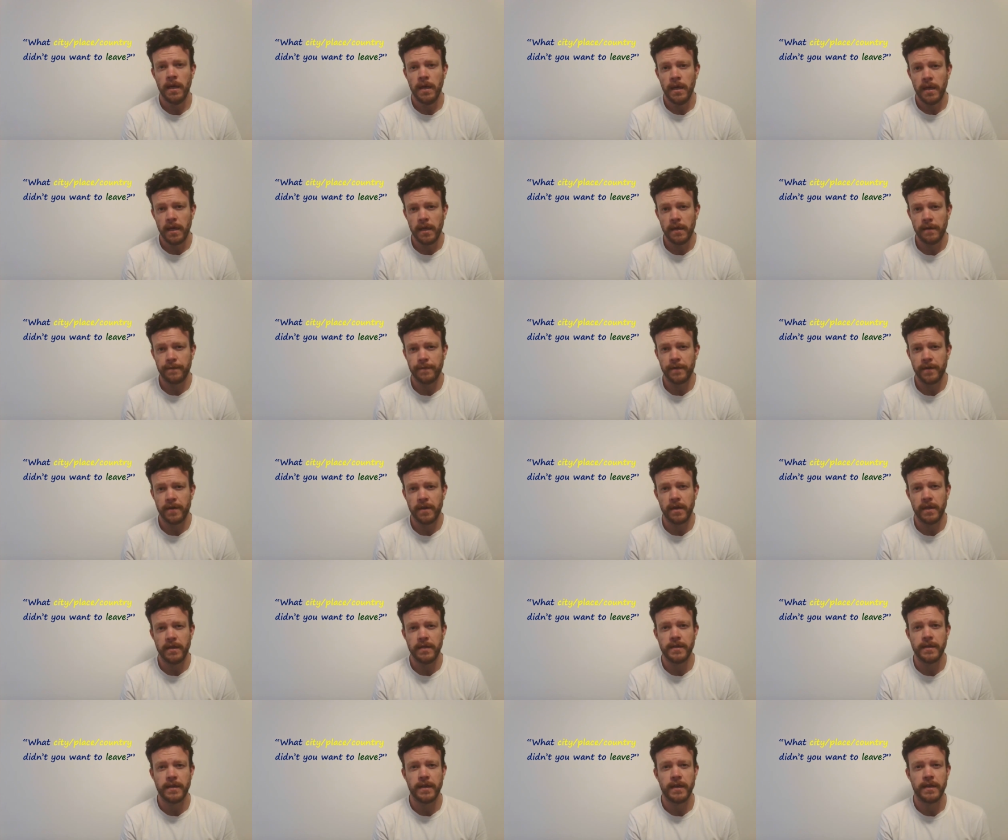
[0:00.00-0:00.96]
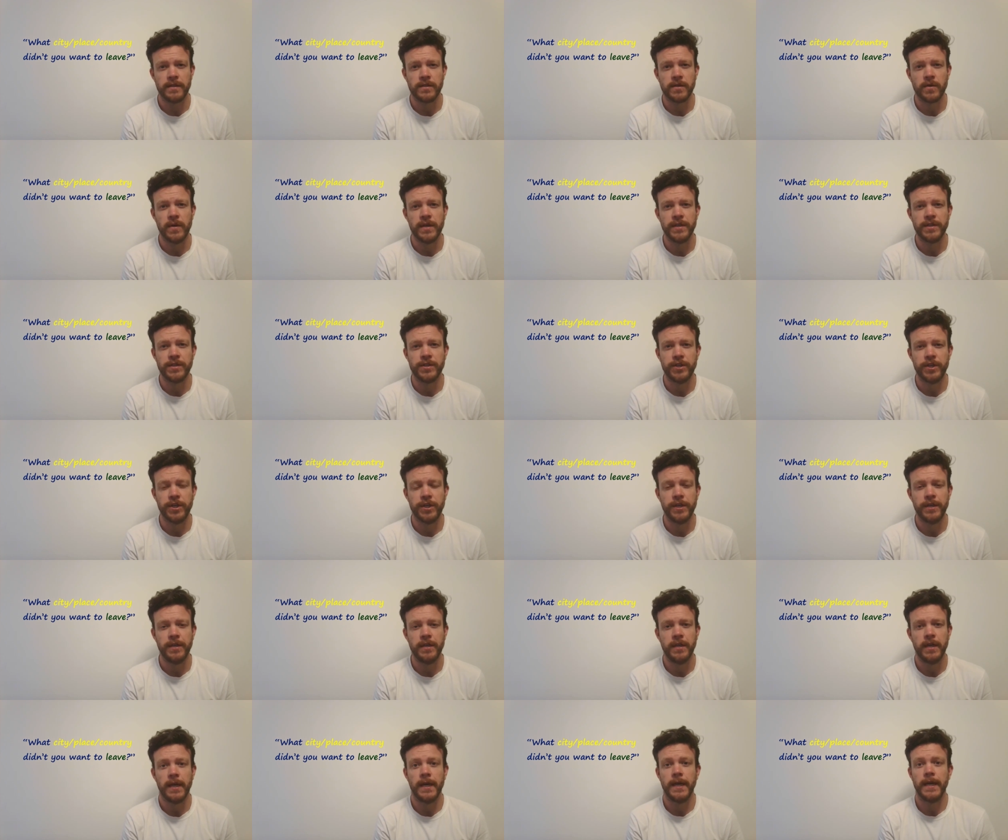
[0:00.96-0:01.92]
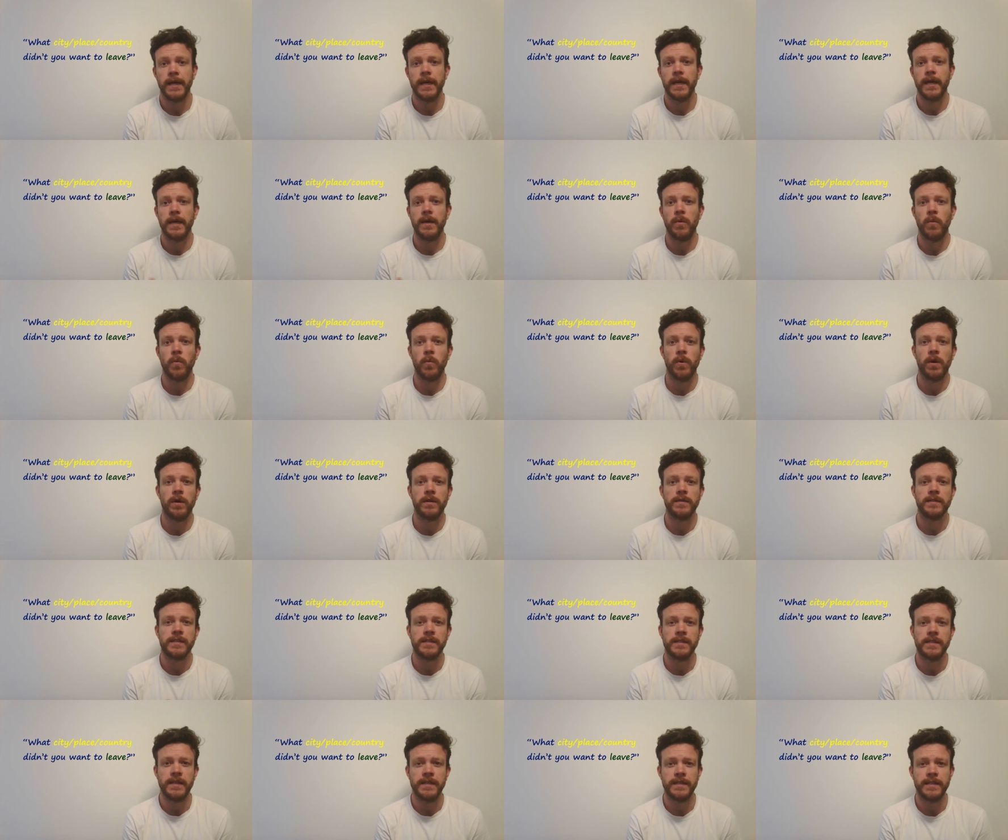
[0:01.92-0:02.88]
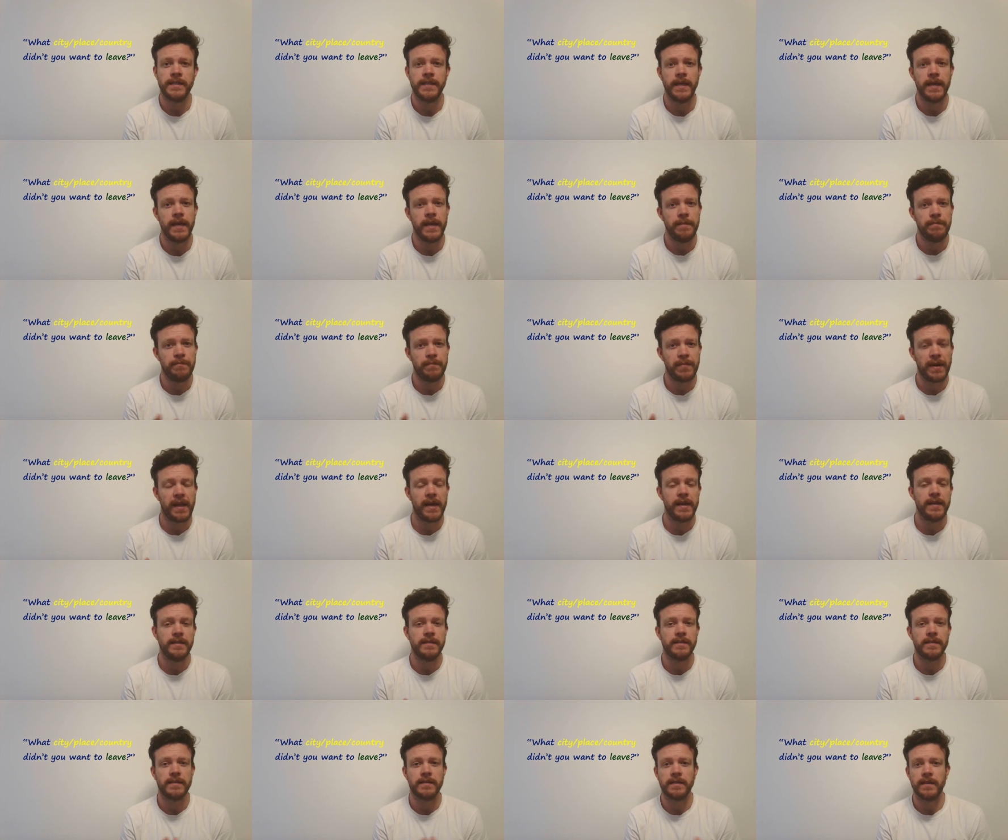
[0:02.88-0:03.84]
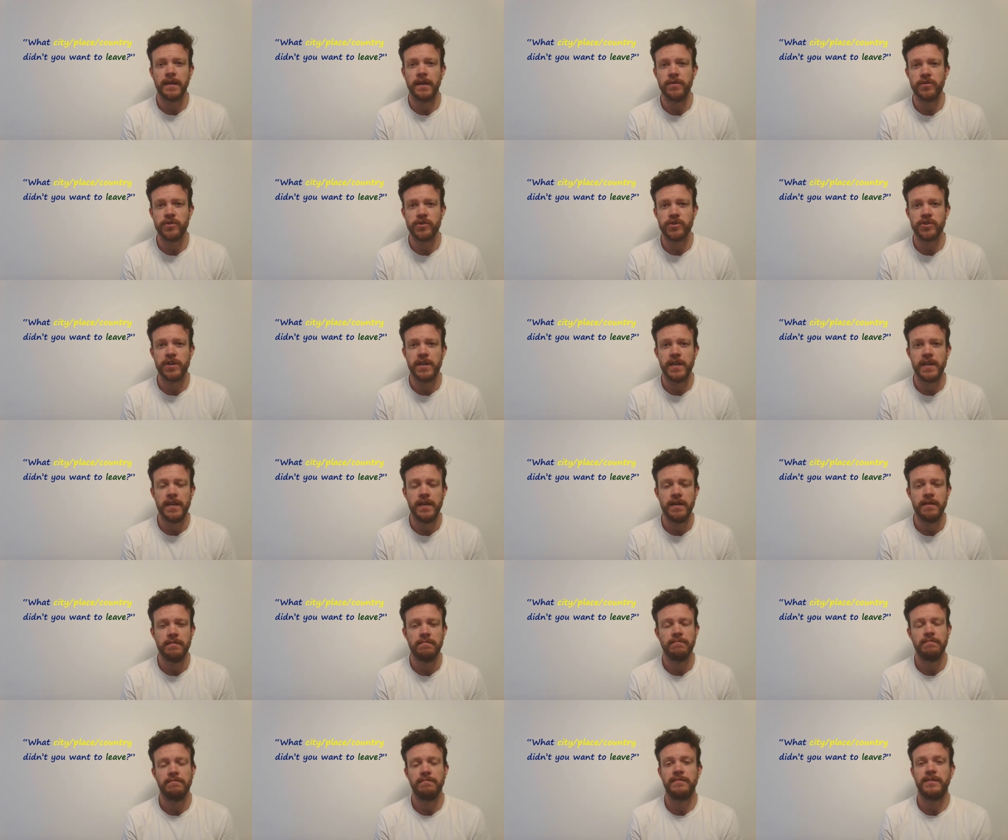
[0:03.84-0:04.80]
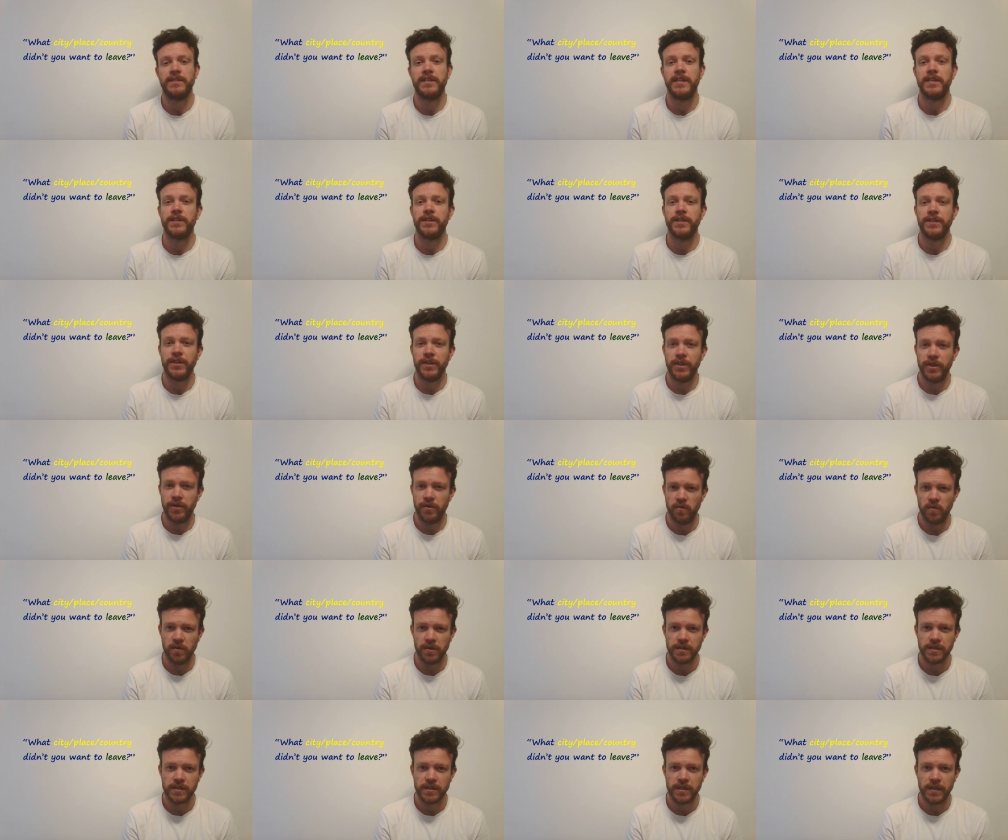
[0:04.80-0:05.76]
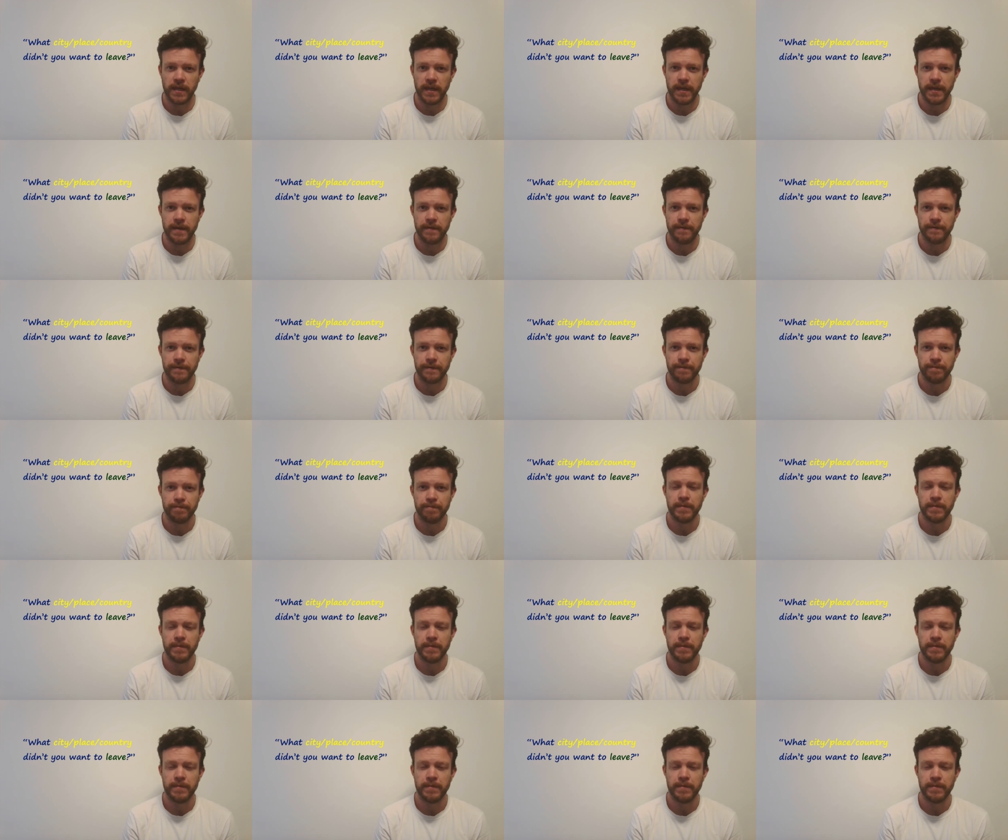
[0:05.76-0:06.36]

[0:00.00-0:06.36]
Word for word: And finally today's question, uh, what city, place, country didn't you want to leave?